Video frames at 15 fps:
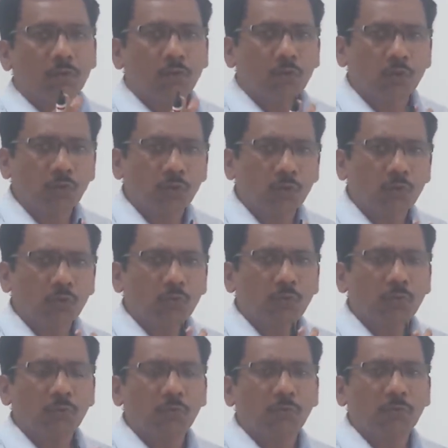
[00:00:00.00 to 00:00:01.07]

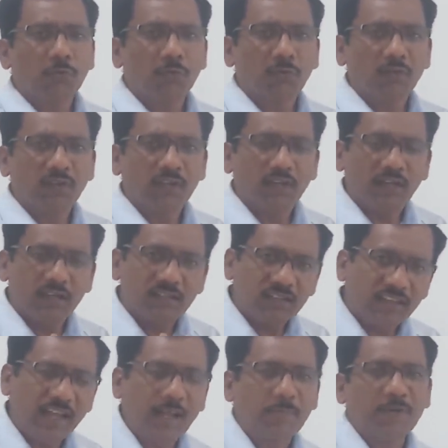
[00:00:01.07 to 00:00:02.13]
do as
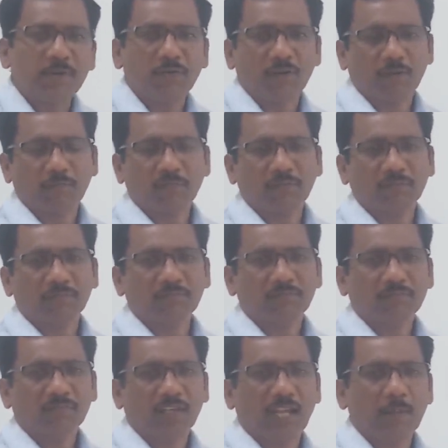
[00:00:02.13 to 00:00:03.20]
a helping verb.
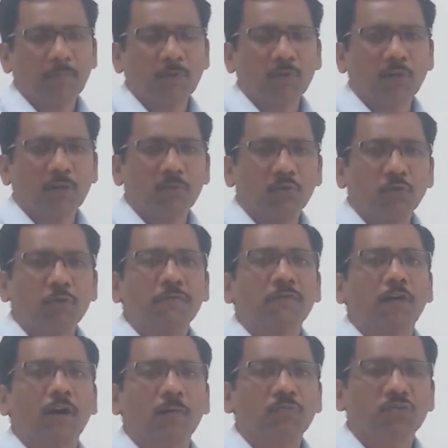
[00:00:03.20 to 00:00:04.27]
Helping verb do
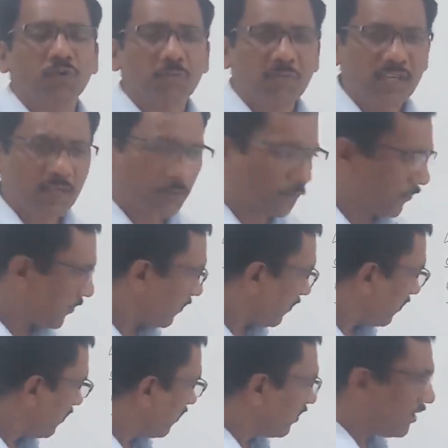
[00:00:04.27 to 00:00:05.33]
form should be used.
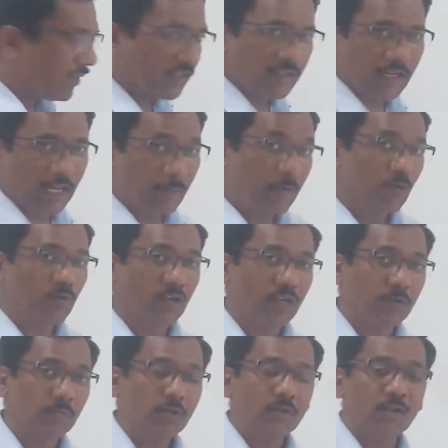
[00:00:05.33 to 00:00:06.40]
Helping
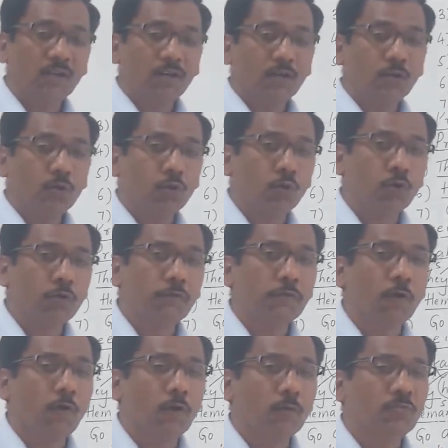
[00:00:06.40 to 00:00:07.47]
verb do
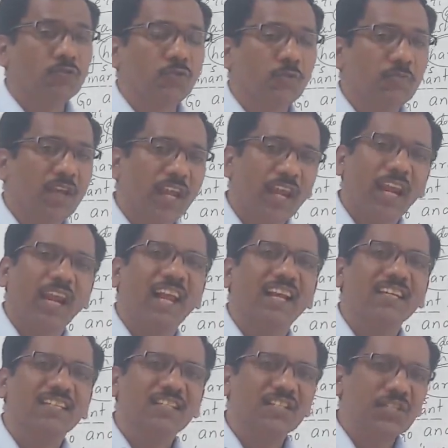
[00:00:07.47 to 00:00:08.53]
form should be